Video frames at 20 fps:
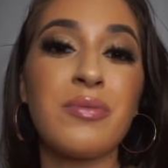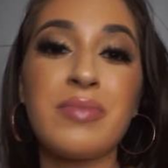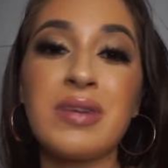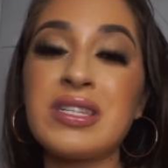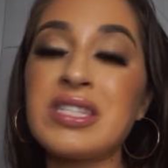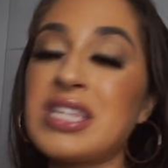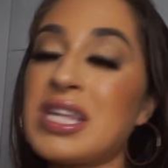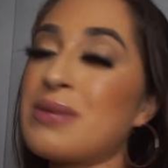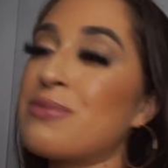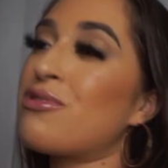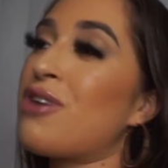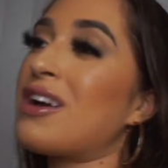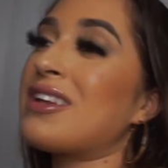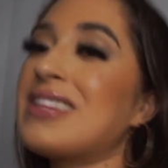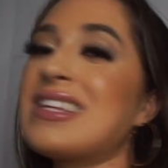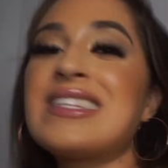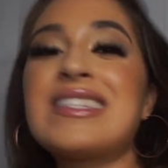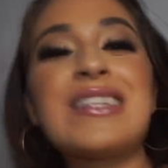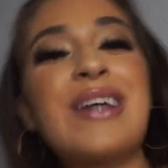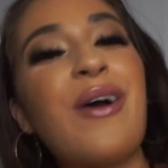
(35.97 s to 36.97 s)
to be Team
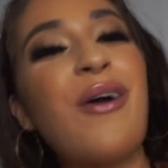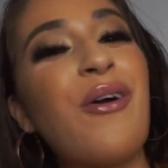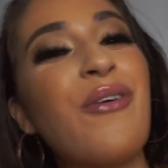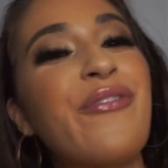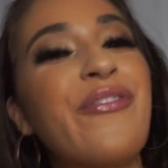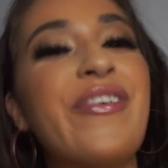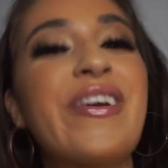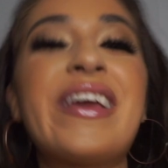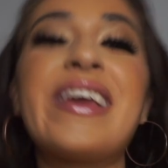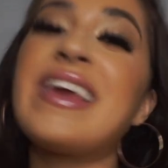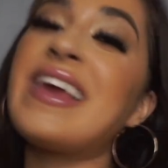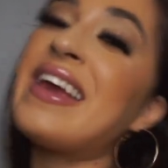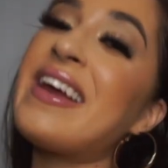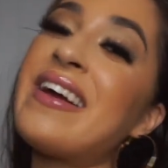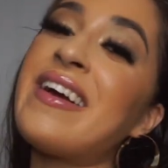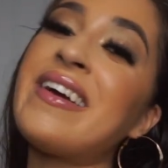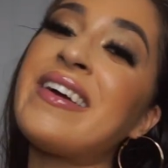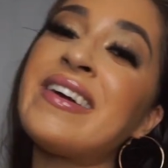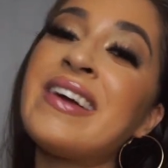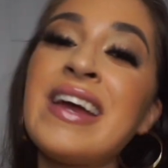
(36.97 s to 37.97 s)
Carlisa over
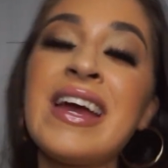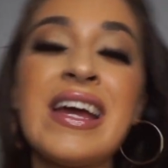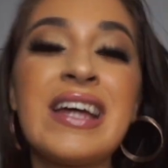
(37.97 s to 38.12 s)
here,